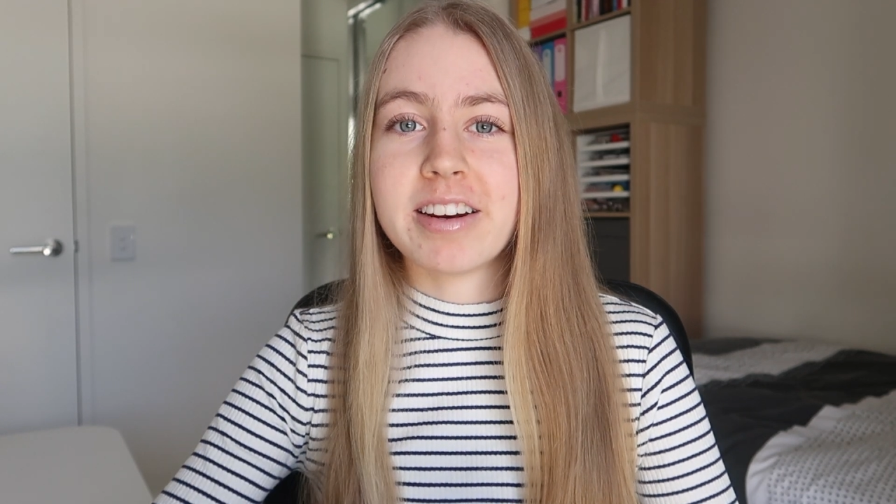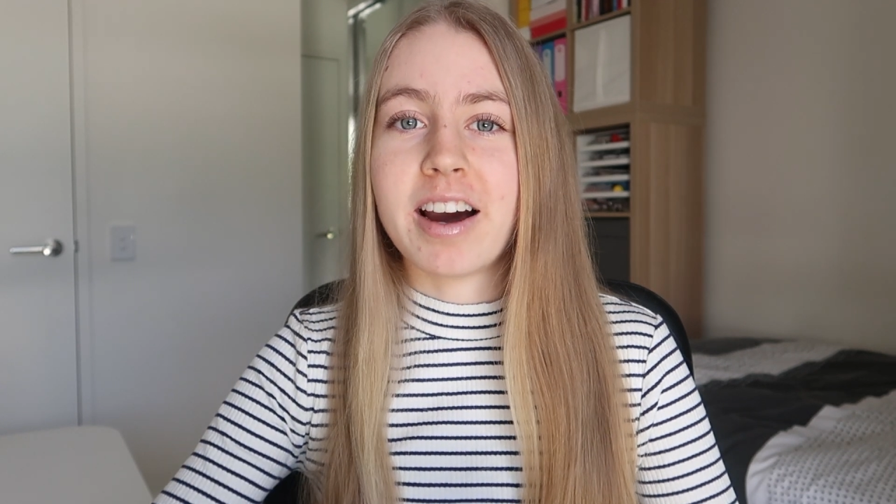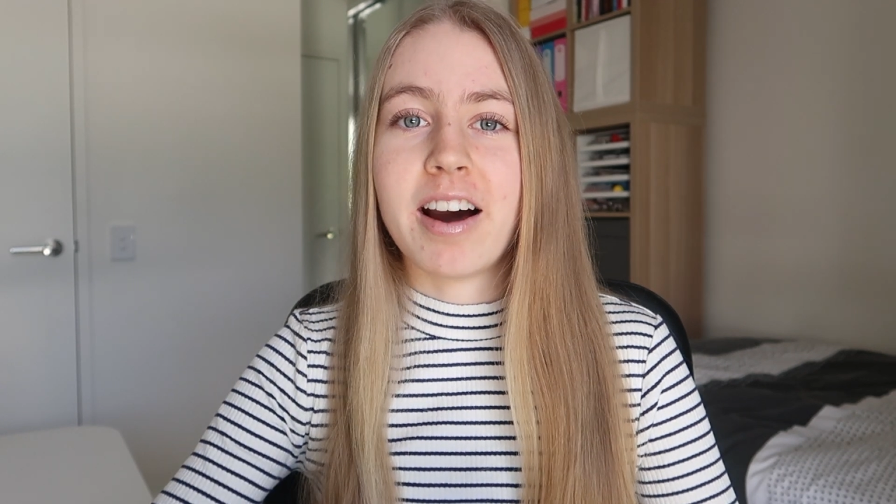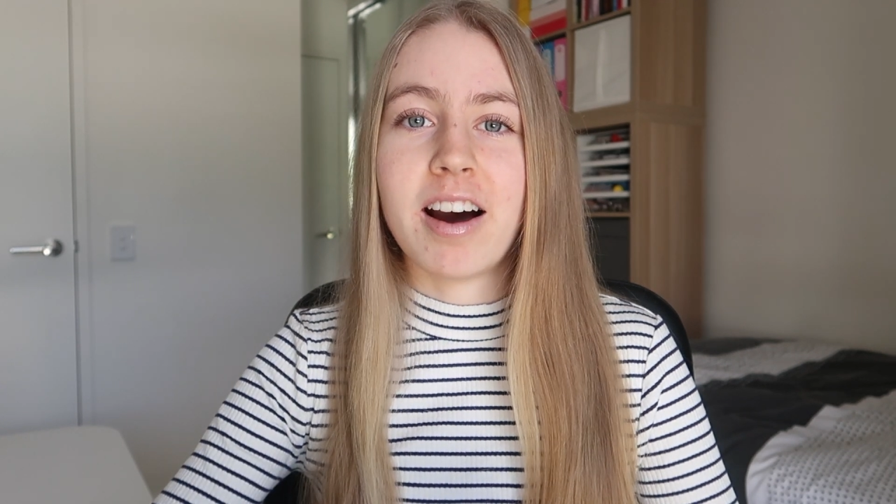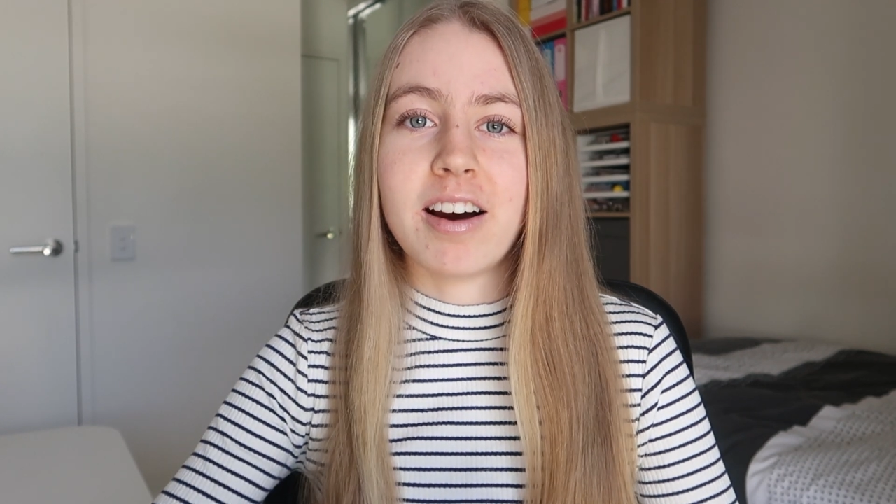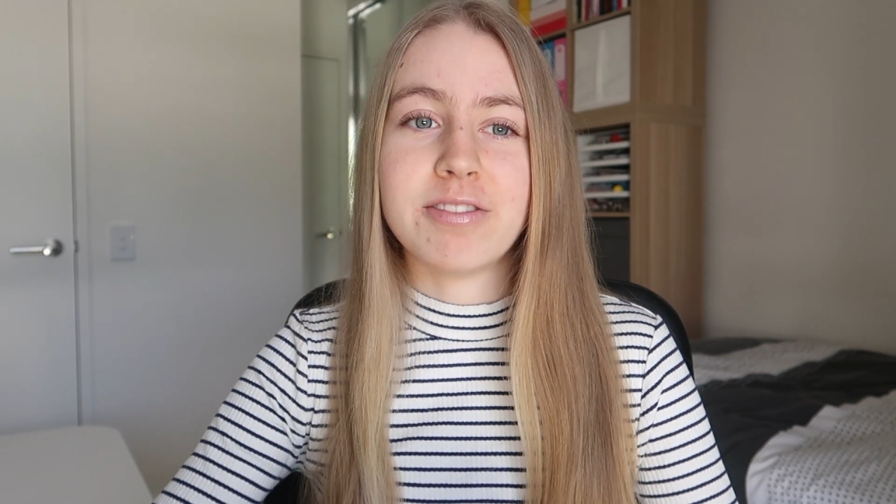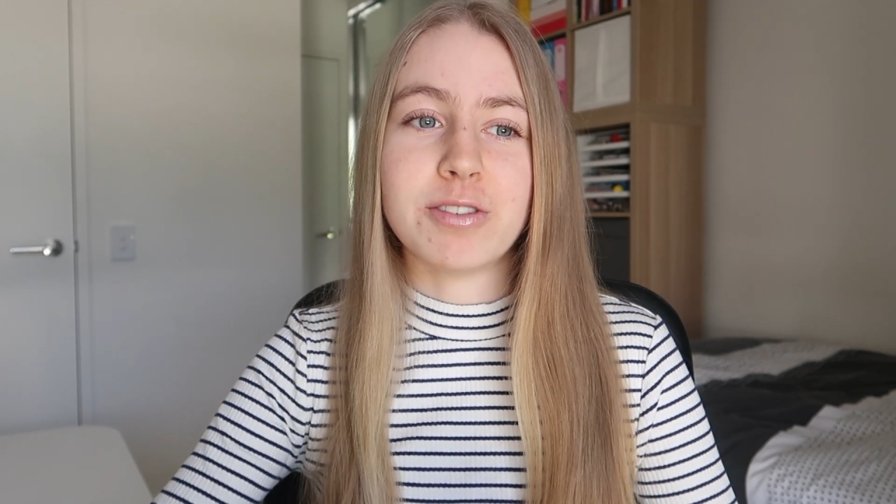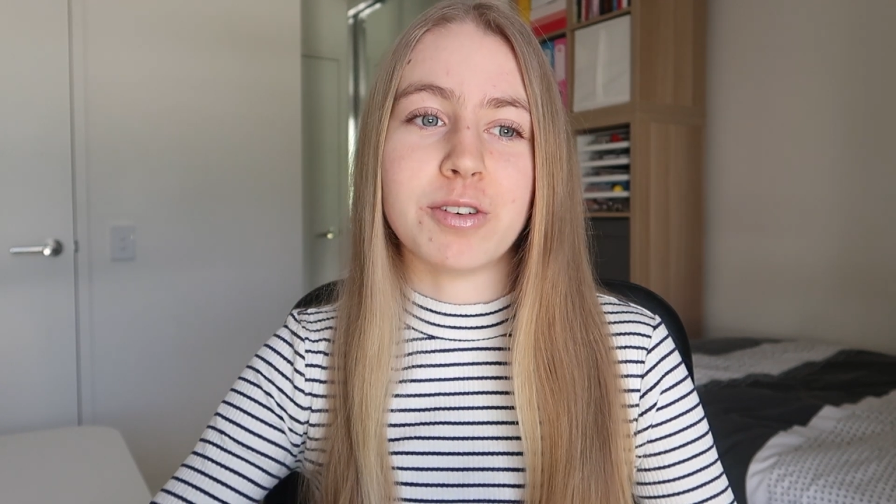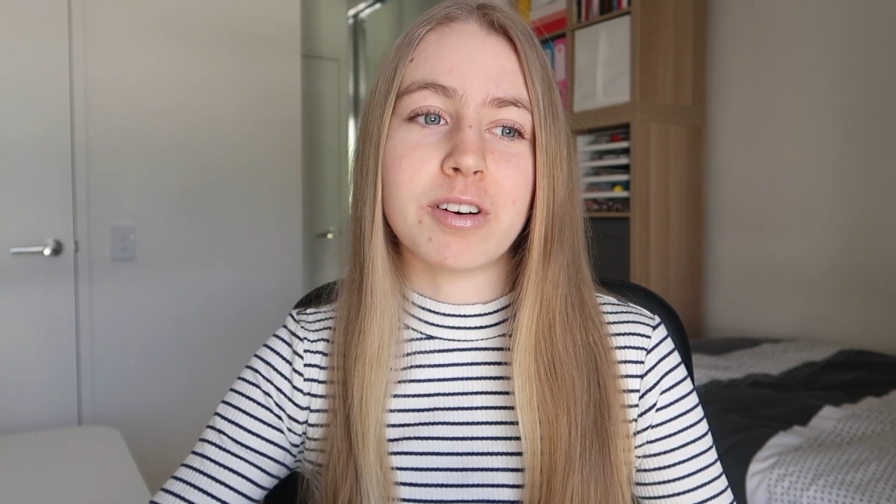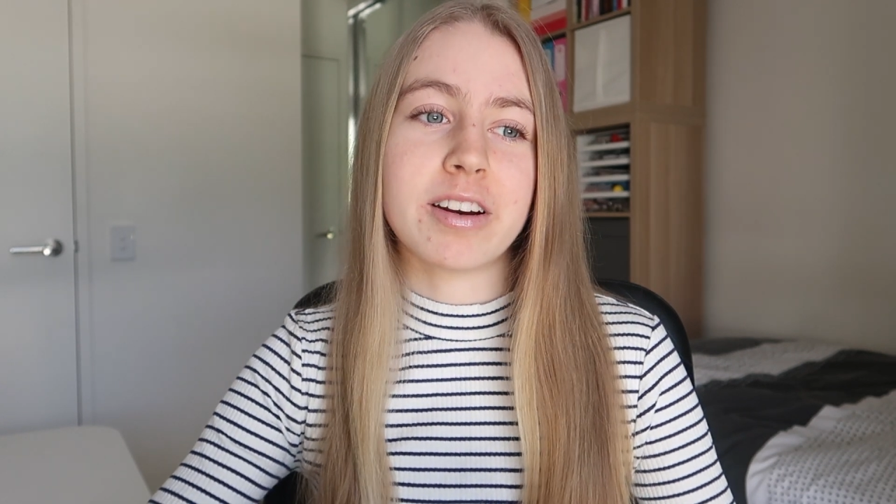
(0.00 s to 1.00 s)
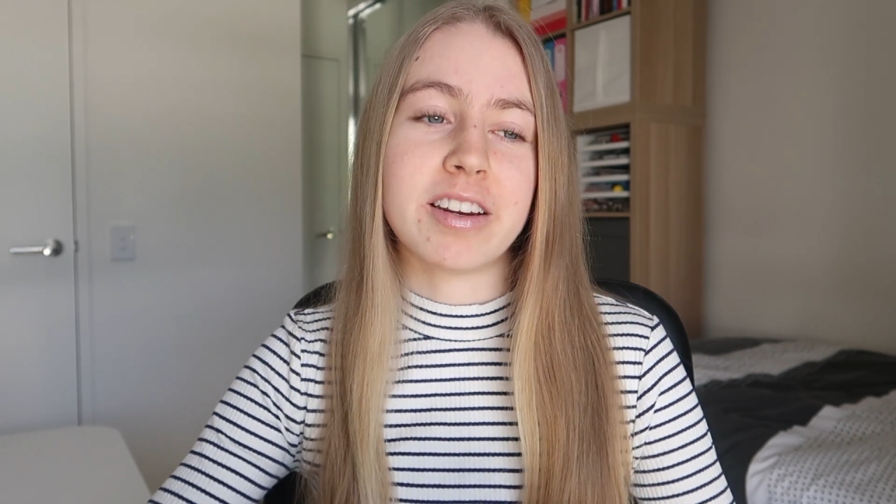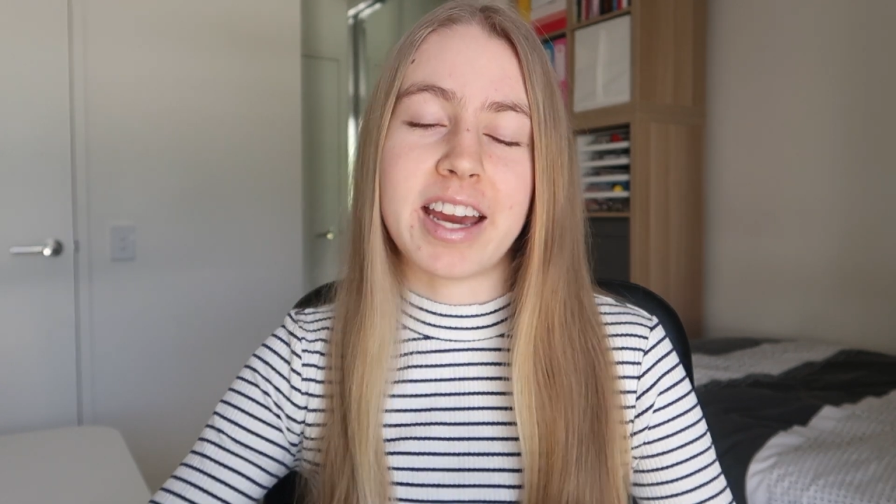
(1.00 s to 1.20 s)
and a half or an